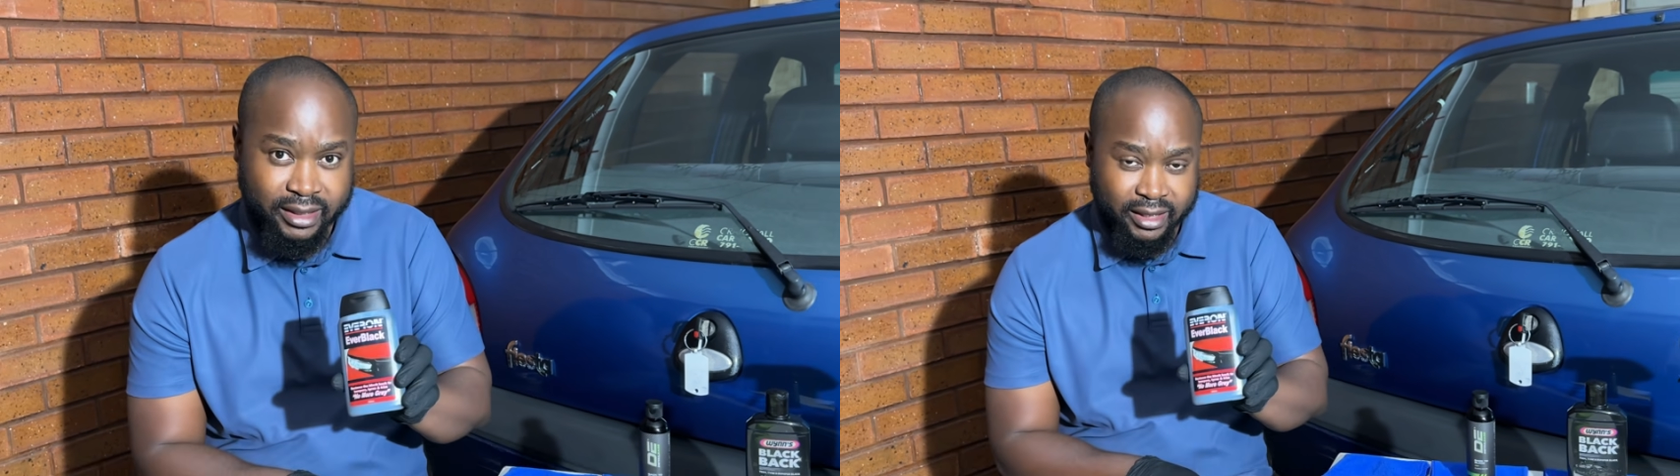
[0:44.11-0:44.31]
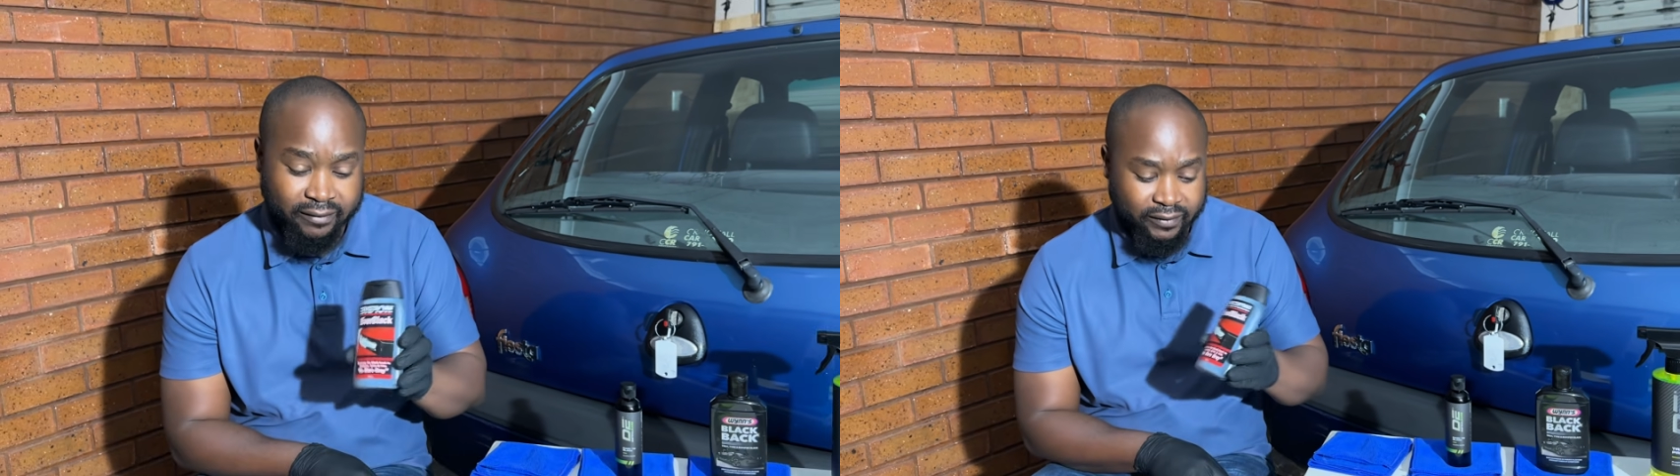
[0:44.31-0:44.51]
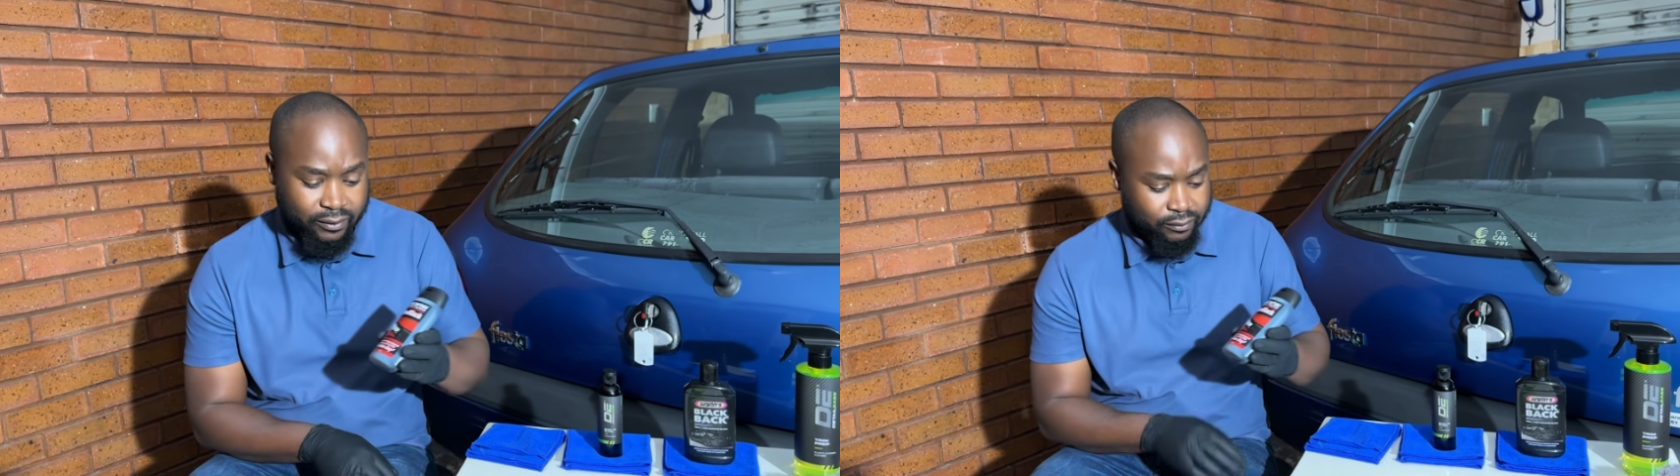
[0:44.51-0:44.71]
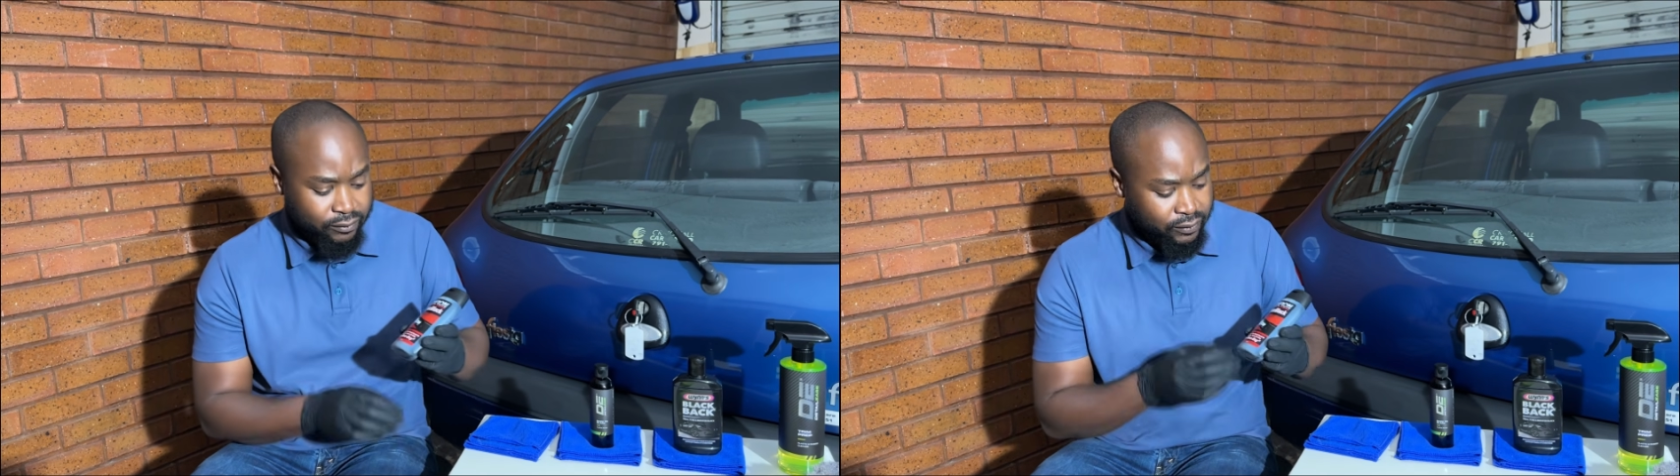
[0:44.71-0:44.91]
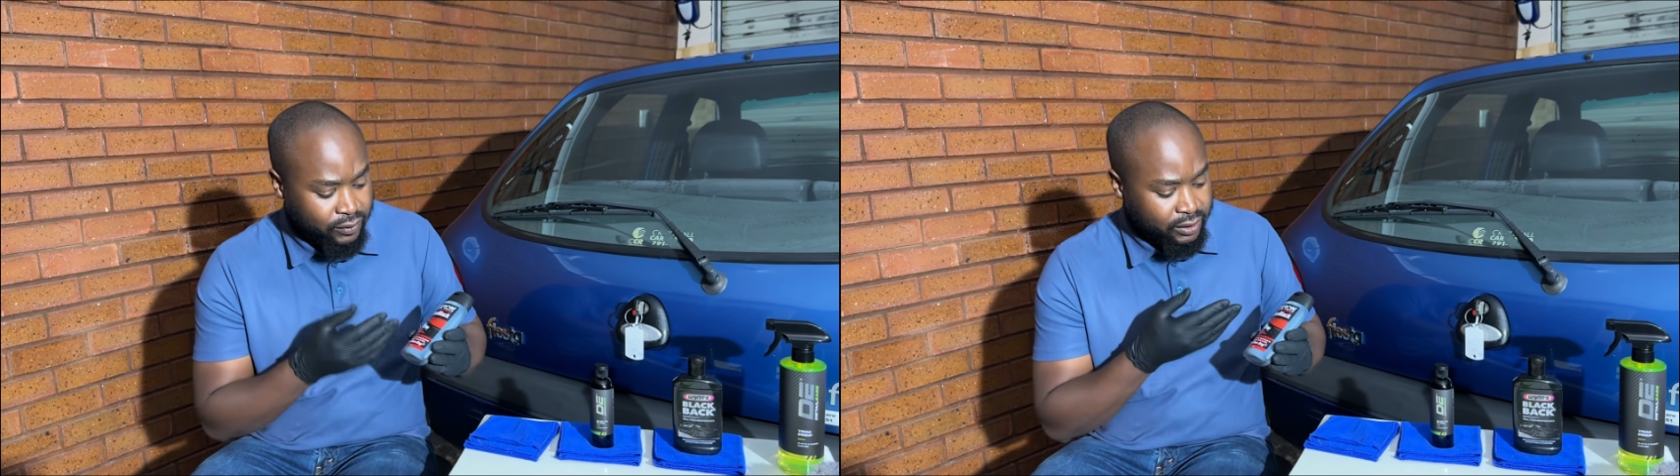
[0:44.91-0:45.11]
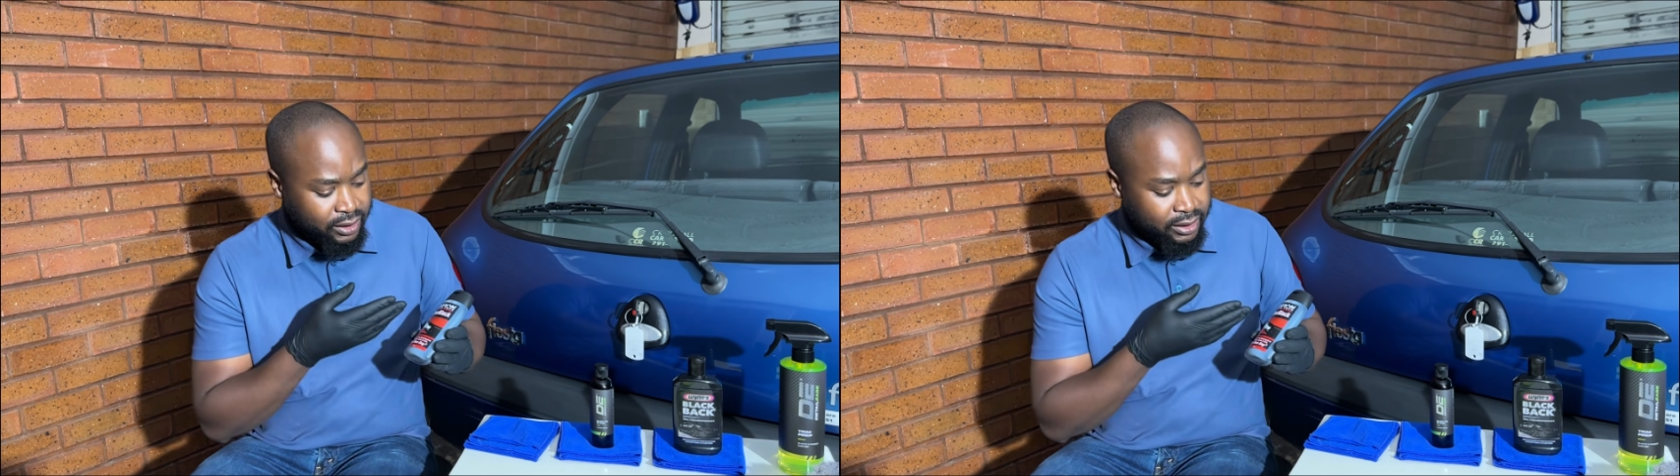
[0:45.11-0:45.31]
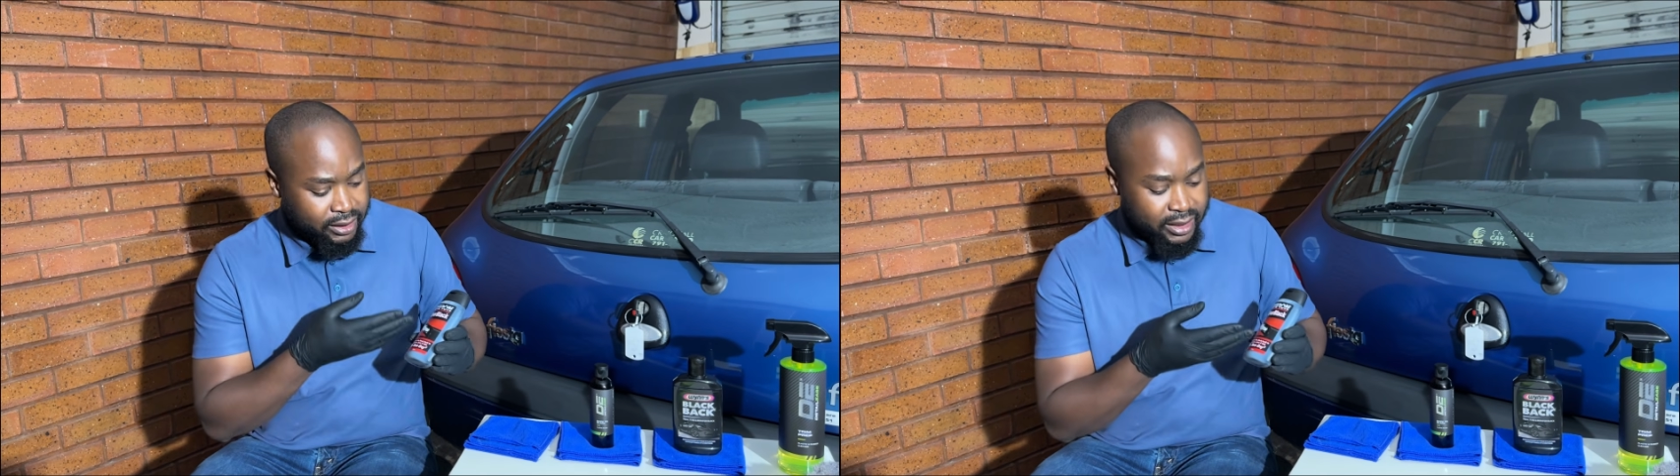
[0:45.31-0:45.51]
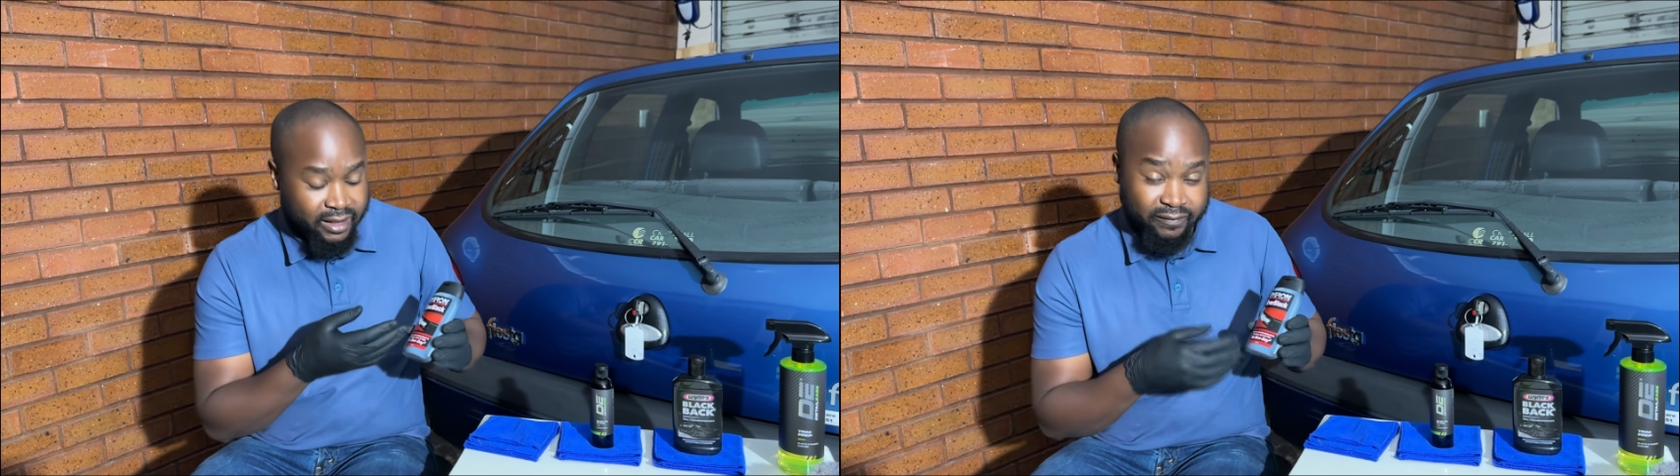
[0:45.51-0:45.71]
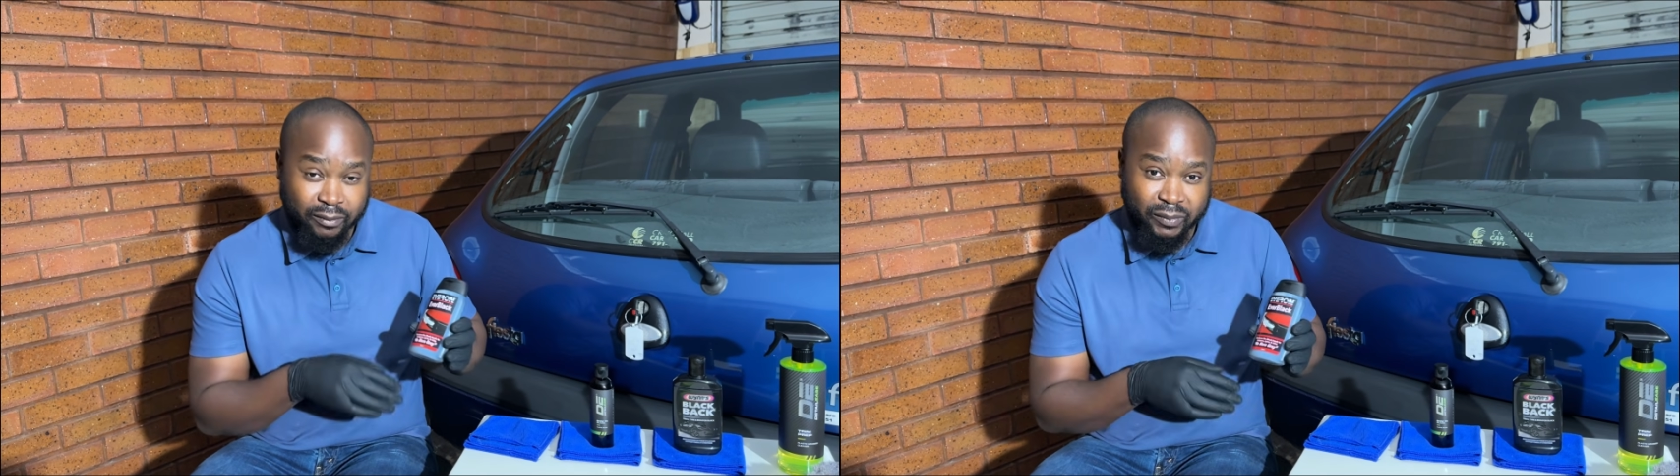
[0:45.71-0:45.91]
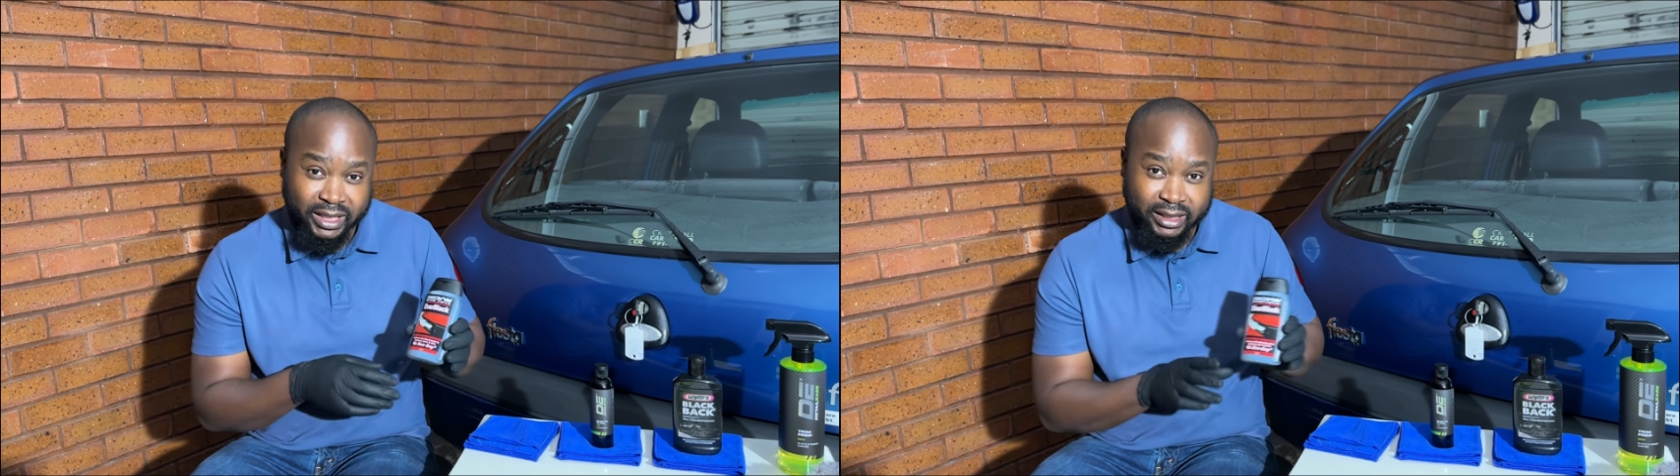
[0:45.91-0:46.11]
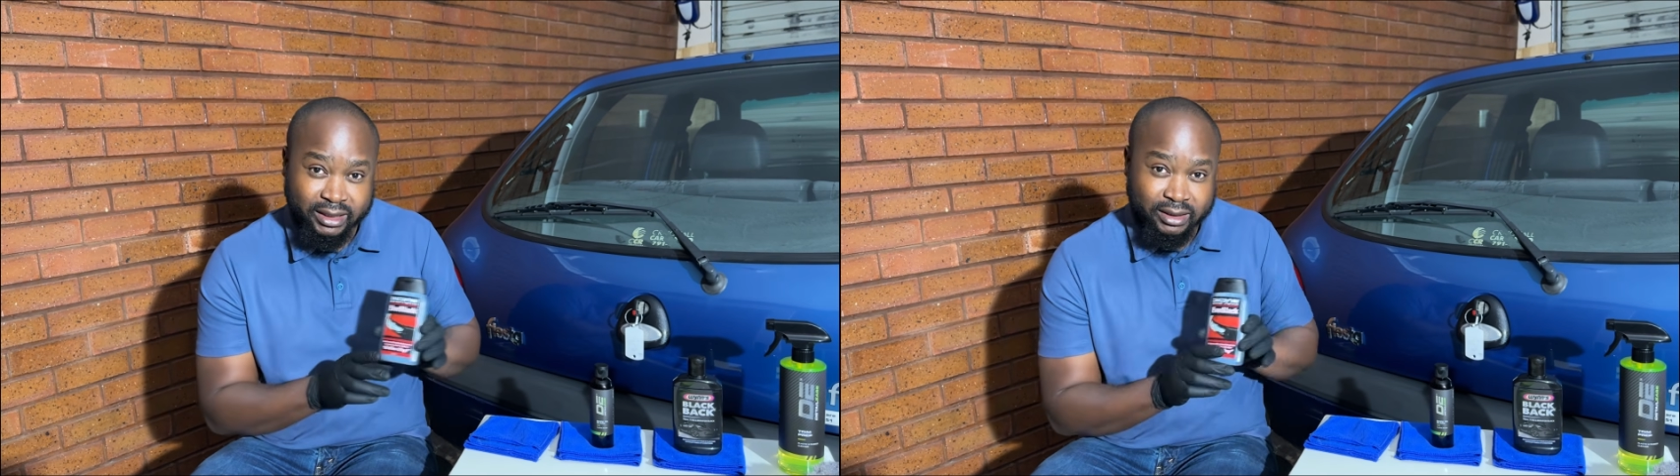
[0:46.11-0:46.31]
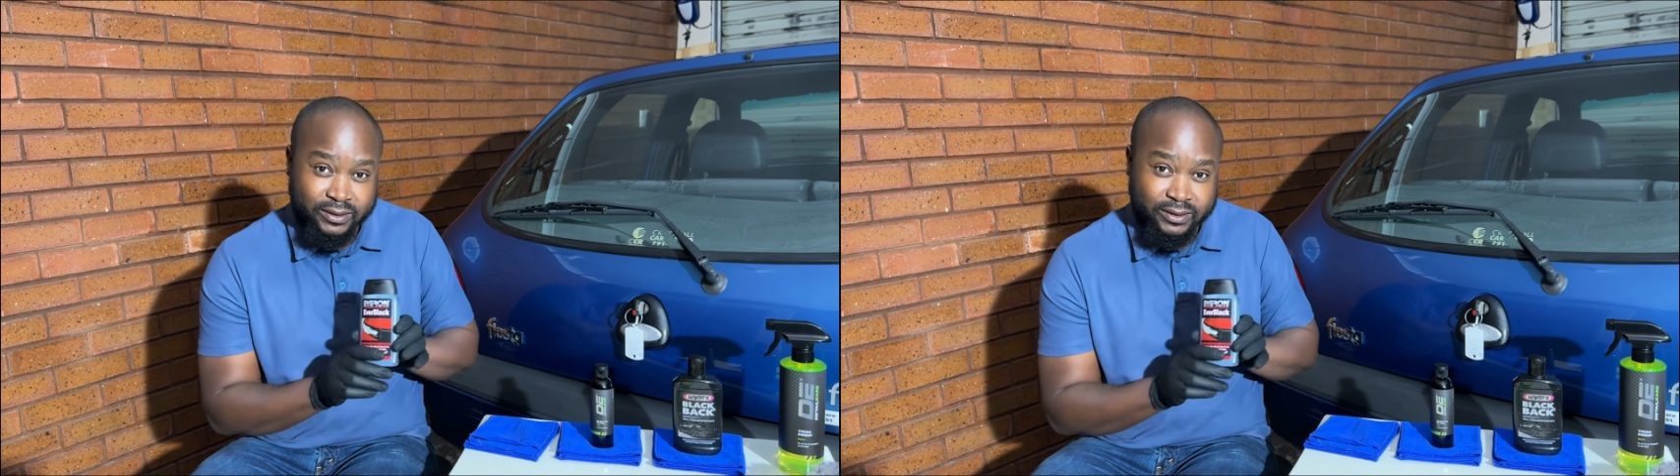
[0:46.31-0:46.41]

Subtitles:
Everon EverBlack.